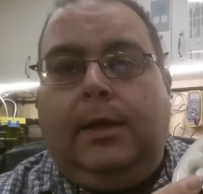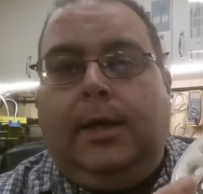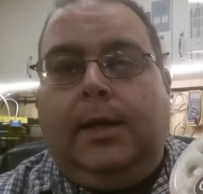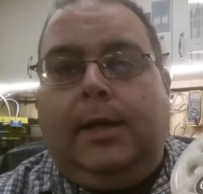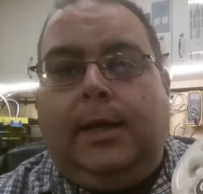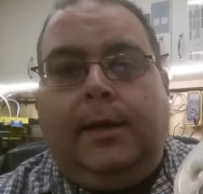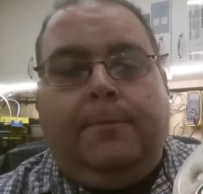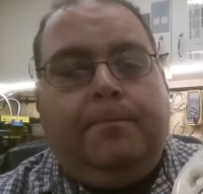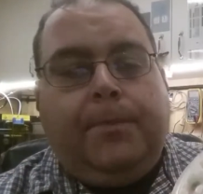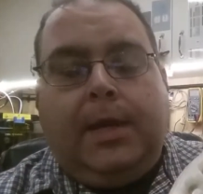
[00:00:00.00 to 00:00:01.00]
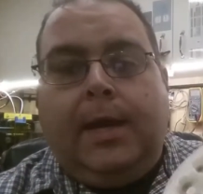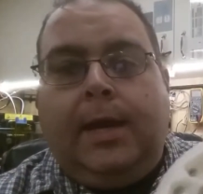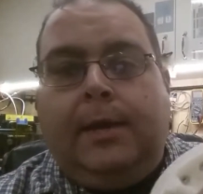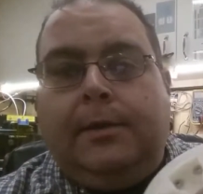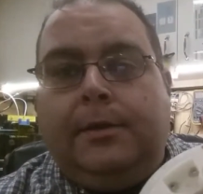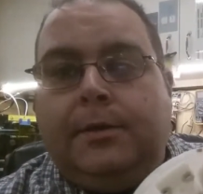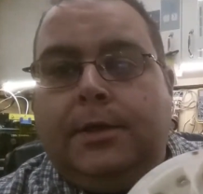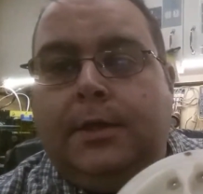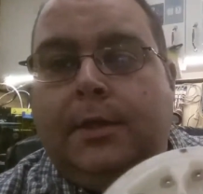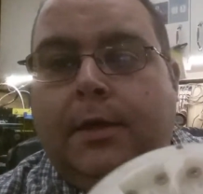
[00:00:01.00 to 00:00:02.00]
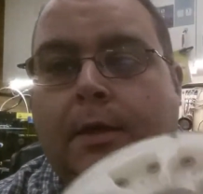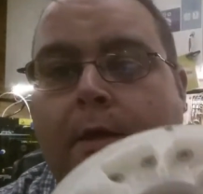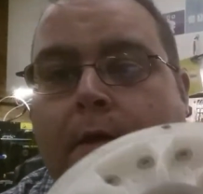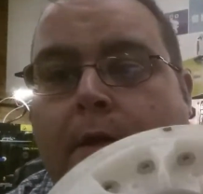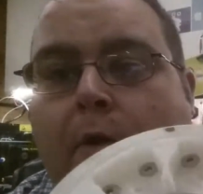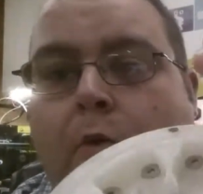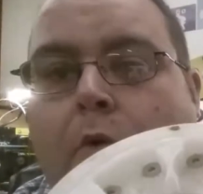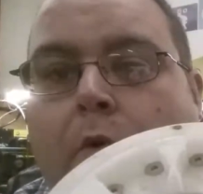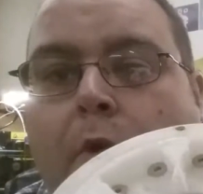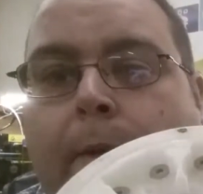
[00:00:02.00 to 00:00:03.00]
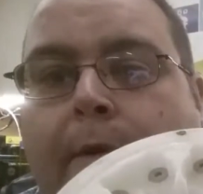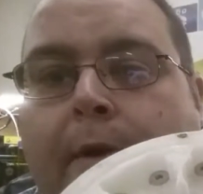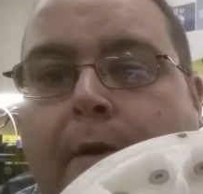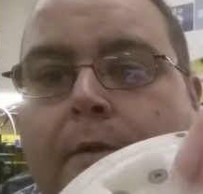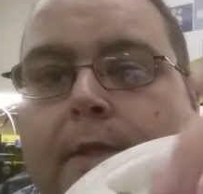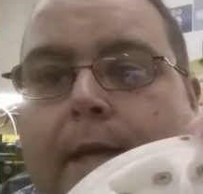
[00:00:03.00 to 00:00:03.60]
in here and go all the way around,